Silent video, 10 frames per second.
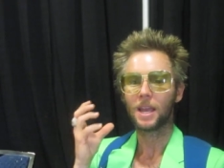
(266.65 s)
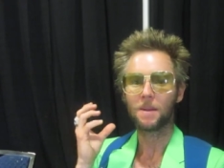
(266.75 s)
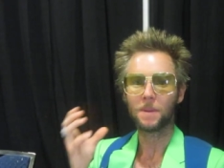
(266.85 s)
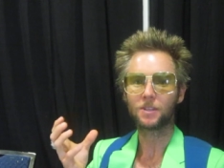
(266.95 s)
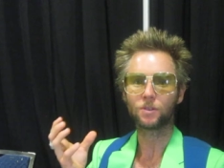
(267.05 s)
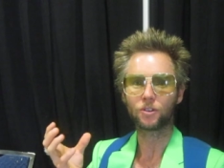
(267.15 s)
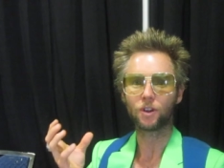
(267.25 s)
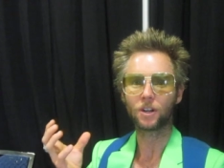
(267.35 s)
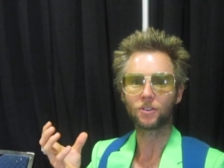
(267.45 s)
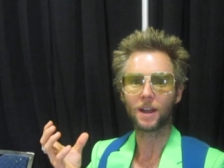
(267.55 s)
and mess with
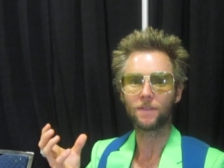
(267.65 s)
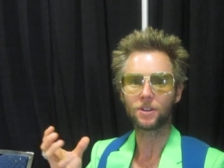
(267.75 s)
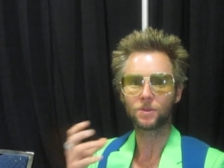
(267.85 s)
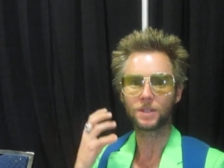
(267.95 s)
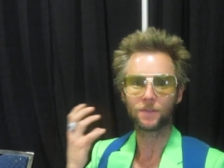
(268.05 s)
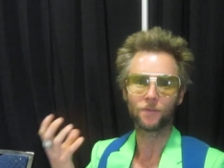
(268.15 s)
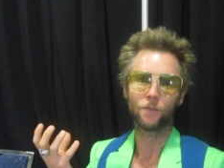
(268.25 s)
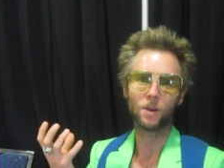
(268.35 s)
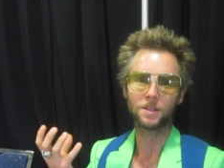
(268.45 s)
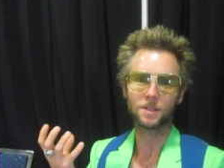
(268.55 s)
truck drivers with different
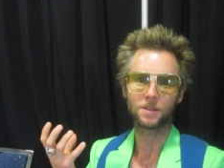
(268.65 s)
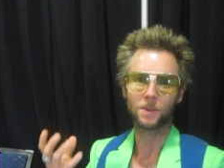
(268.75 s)
voices.